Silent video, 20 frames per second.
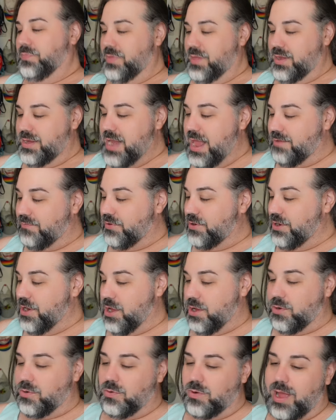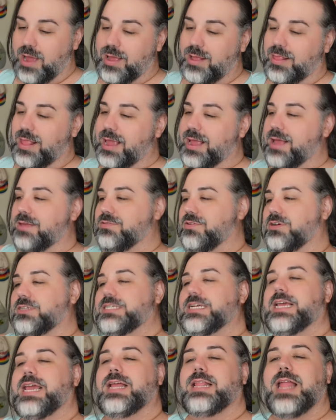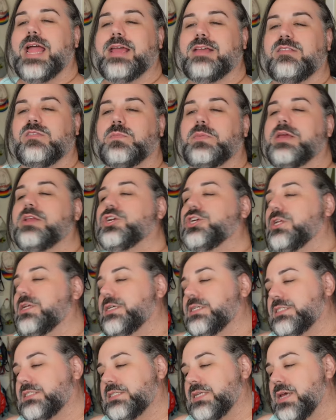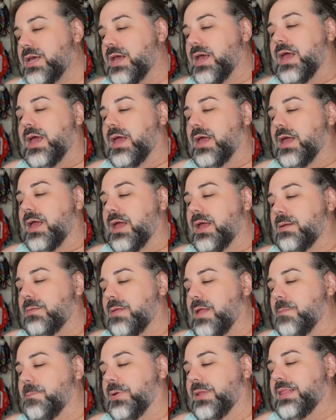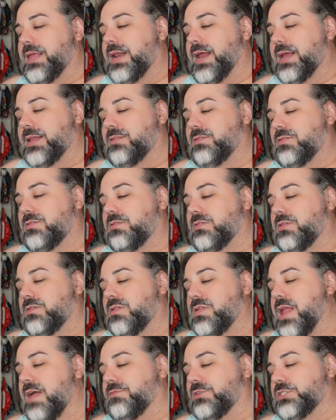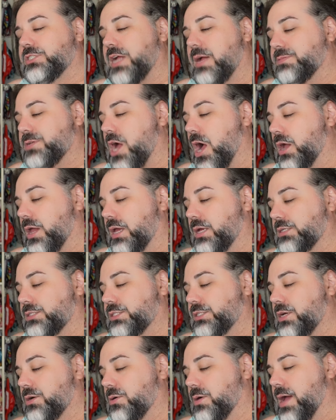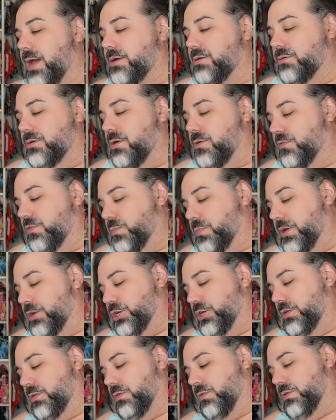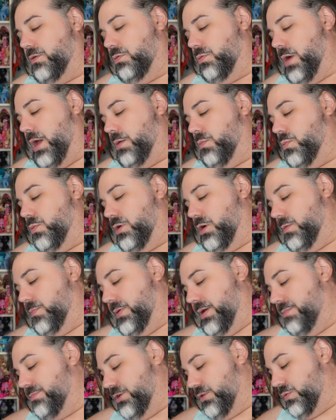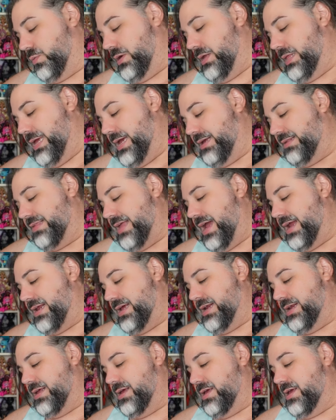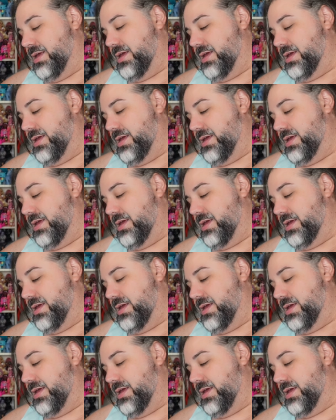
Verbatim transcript: never know. I Like, I start to get, like, speechless but then I never stop talking, so I don't know if speechless is the right word, but I'm just really excited.